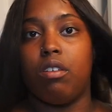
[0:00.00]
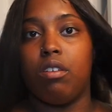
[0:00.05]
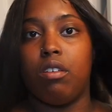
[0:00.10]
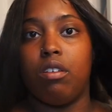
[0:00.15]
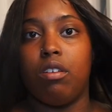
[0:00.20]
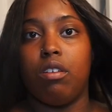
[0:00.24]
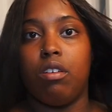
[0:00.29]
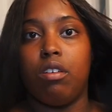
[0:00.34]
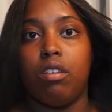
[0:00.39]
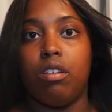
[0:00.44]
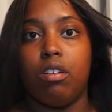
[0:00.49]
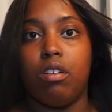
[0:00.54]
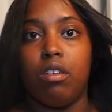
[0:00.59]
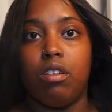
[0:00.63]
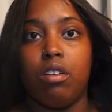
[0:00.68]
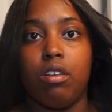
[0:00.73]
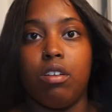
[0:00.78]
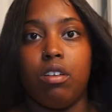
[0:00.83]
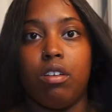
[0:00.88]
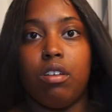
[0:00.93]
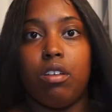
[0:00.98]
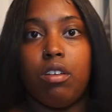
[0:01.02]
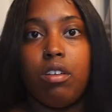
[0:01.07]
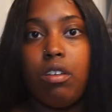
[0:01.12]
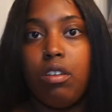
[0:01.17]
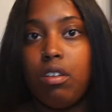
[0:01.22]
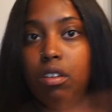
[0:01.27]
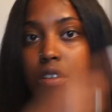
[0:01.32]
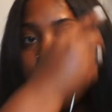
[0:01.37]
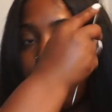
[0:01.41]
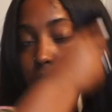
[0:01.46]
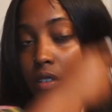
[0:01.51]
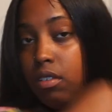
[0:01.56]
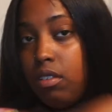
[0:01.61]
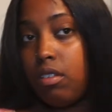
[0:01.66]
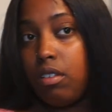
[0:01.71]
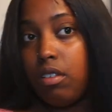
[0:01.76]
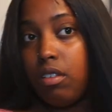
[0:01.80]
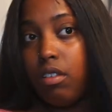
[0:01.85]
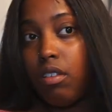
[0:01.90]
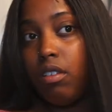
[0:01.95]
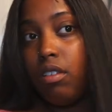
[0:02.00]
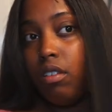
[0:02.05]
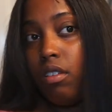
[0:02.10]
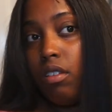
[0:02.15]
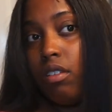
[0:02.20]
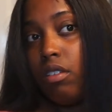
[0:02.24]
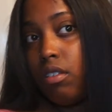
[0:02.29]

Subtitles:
(silence)